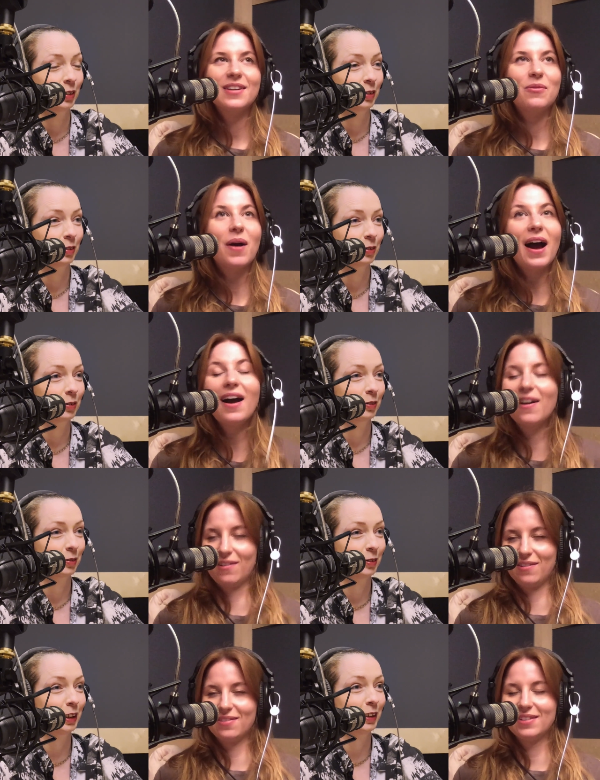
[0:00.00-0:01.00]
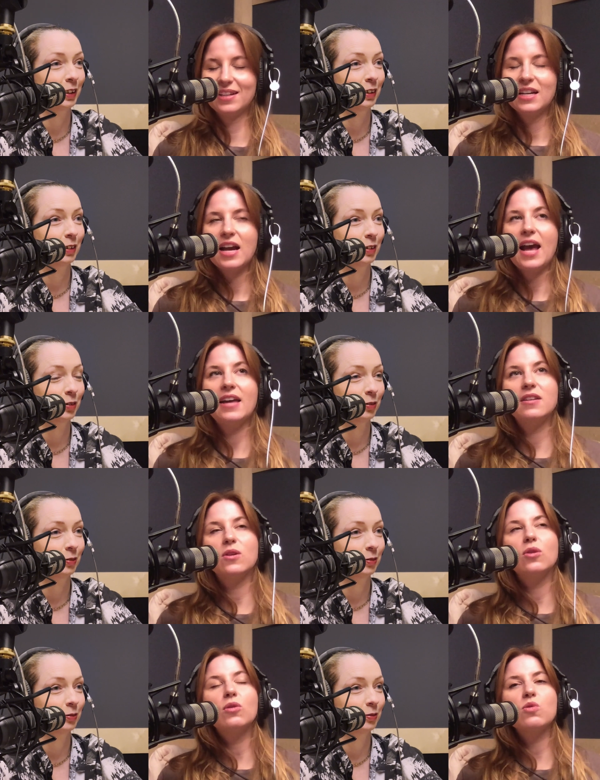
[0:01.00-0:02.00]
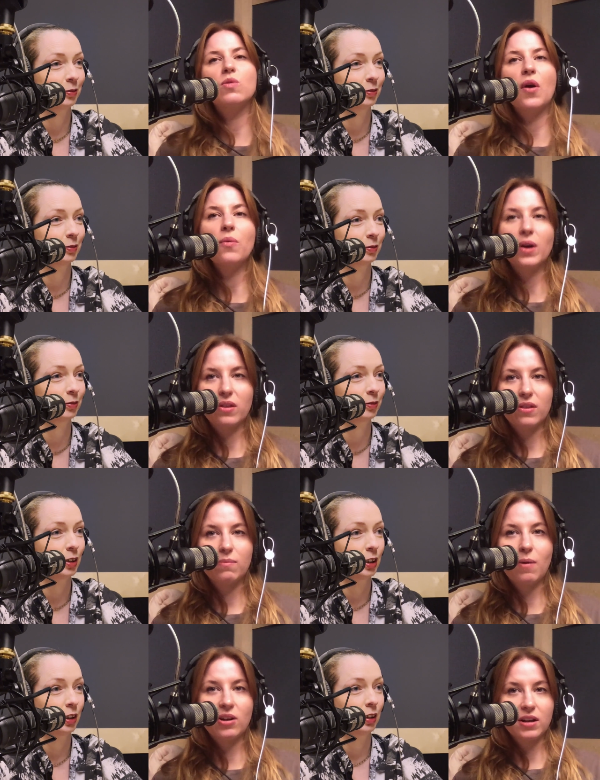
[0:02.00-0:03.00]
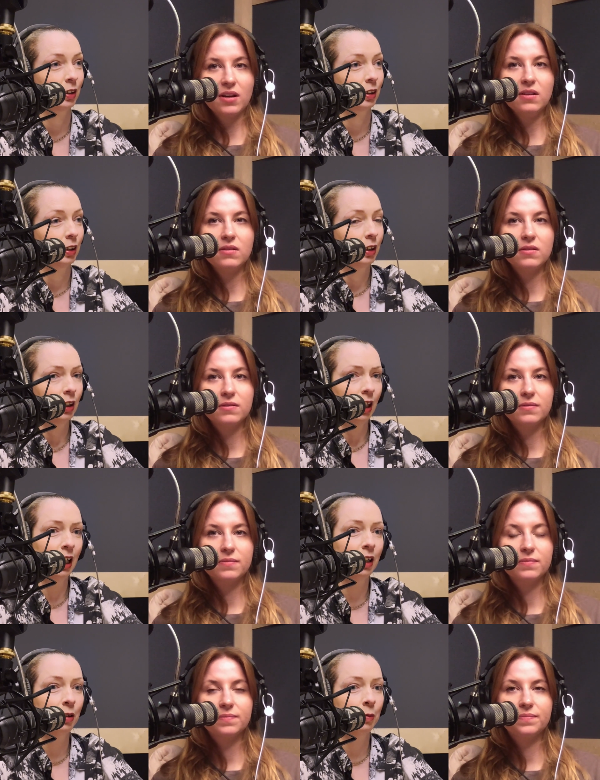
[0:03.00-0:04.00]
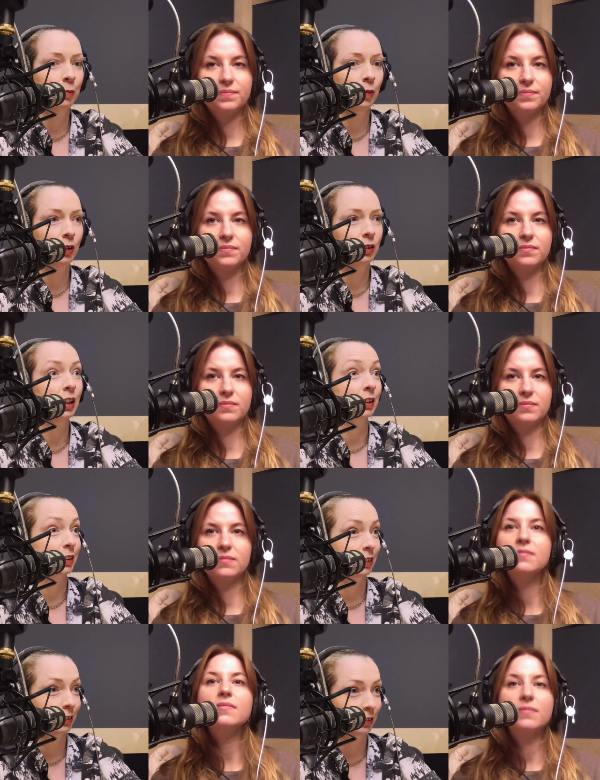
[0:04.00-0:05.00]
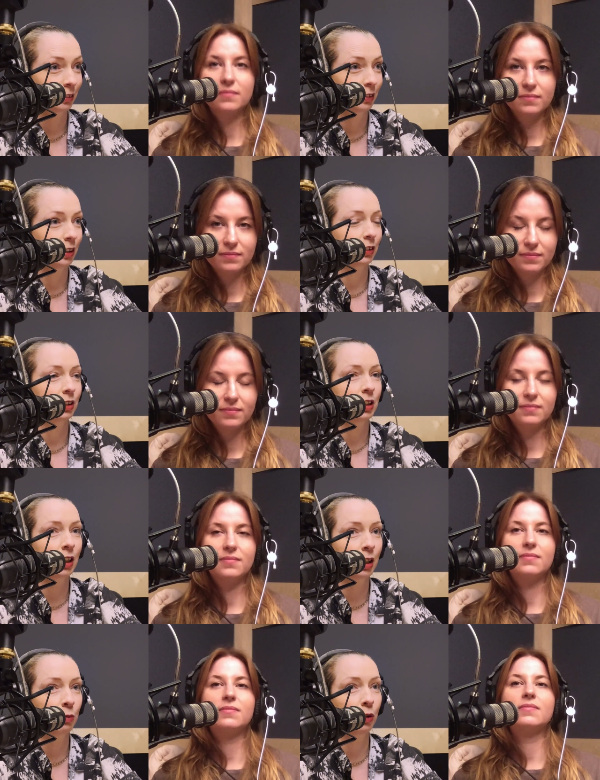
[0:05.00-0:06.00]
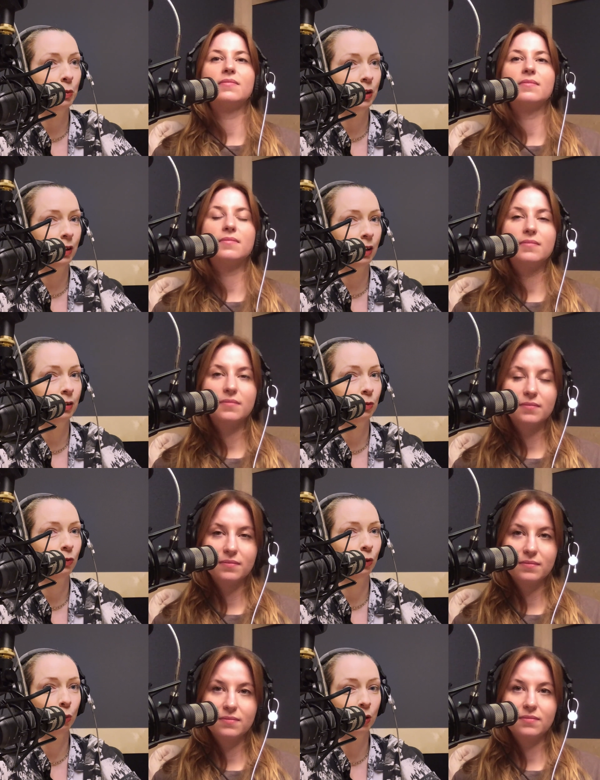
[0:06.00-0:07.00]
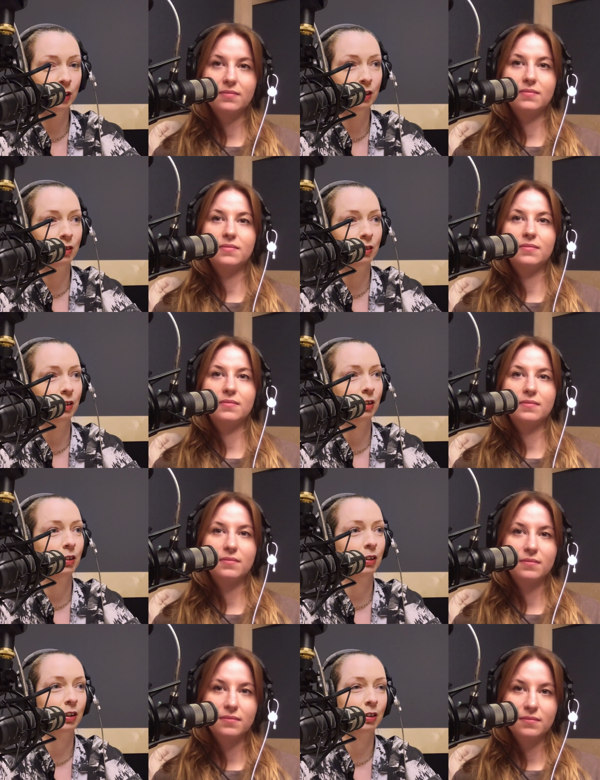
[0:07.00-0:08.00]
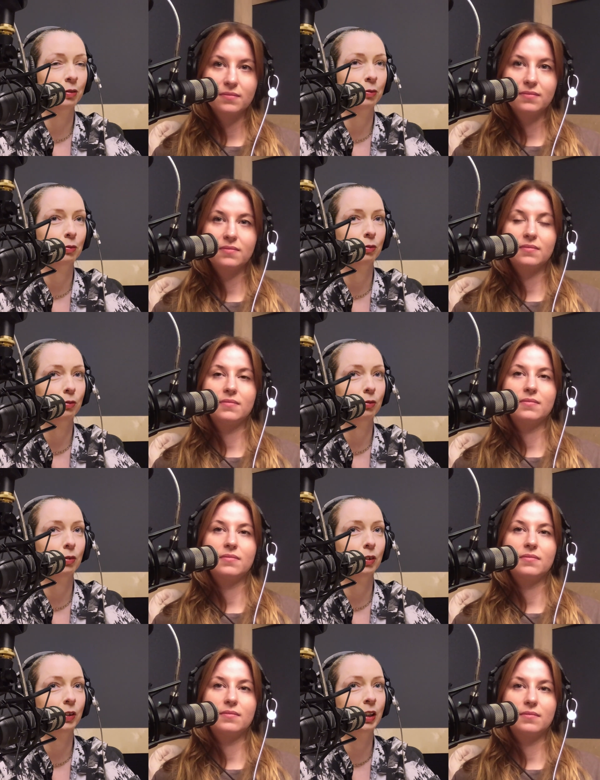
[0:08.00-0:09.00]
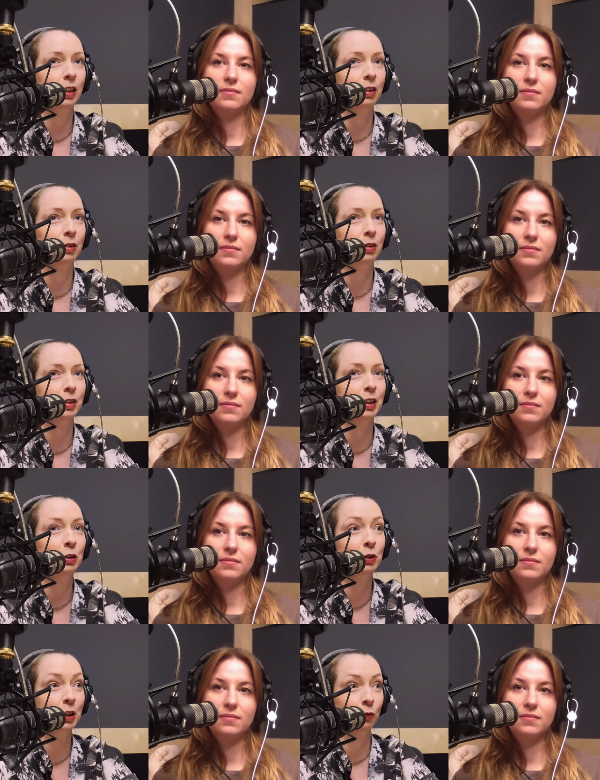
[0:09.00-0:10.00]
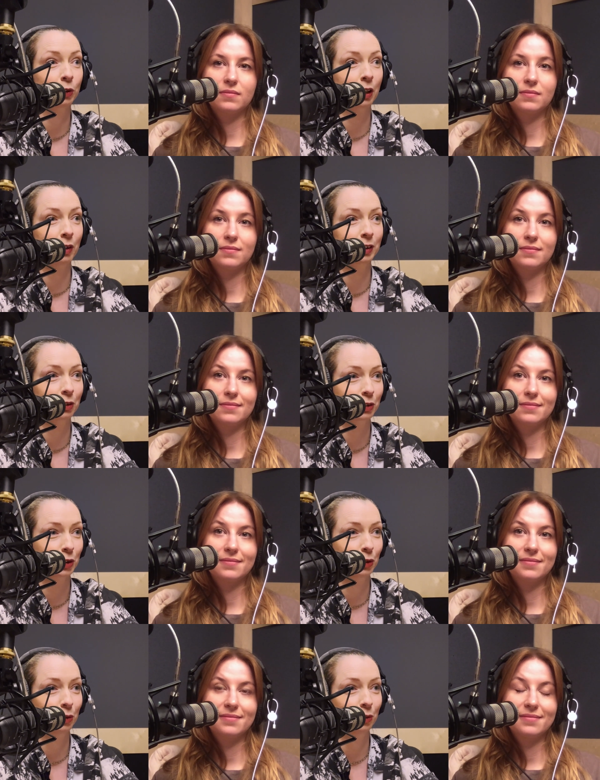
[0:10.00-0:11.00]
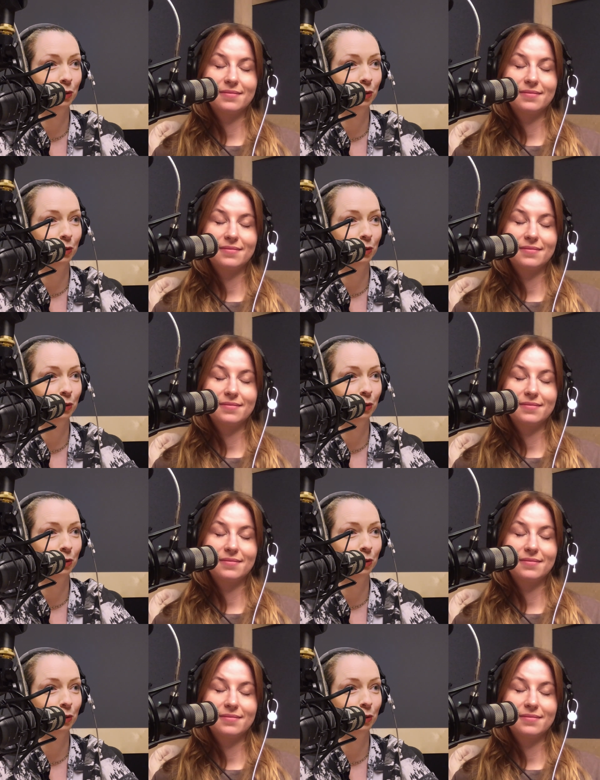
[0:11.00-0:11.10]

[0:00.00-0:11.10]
Speaker 1: Wow. Yeah. And who did you go with? Monica? Yes.
Speaker 2: Yeah, she came with me for 1 year. I think it's interesting for directors to